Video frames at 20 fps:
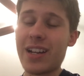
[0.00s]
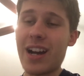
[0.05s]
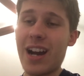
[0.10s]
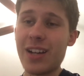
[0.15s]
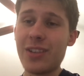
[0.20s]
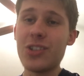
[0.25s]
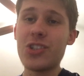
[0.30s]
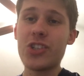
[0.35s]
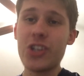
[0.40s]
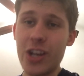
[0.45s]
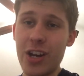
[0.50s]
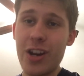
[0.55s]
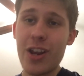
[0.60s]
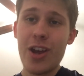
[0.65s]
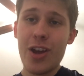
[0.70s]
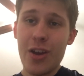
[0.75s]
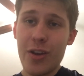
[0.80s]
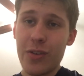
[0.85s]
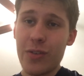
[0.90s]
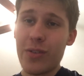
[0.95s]
legit
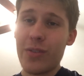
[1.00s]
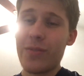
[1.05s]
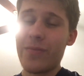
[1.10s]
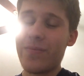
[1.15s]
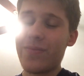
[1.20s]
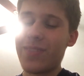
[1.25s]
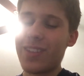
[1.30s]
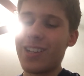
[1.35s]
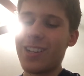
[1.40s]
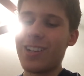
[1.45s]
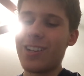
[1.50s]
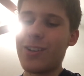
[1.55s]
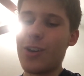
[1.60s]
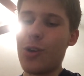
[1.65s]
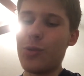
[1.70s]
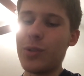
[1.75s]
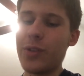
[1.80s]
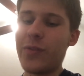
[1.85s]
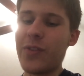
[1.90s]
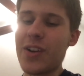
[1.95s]

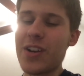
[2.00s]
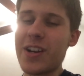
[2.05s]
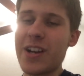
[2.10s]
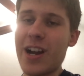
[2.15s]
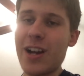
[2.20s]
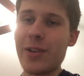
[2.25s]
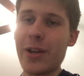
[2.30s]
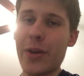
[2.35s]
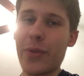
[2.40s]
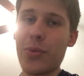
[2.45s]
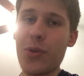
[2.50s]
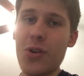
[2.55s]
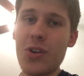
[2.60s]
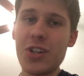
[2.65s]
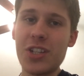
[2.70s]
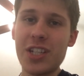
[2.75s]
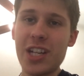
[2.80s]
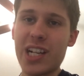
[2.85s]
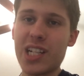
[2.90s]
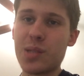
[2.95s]
only figured it out, like,
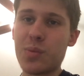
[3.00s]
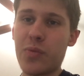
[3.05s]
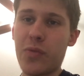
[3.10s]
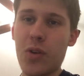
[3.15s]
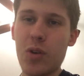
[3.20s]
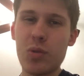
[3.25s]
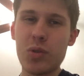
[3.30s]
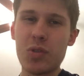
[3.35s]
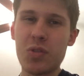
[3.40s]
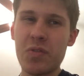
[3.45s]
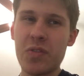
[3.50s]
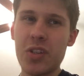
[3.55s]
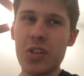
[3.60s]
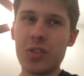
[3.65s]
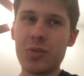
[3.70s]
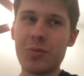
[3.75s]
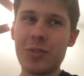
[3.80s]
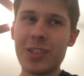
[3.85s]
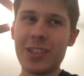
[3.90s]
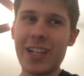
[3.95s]
30 seconds before it was
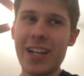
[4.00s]
revealed,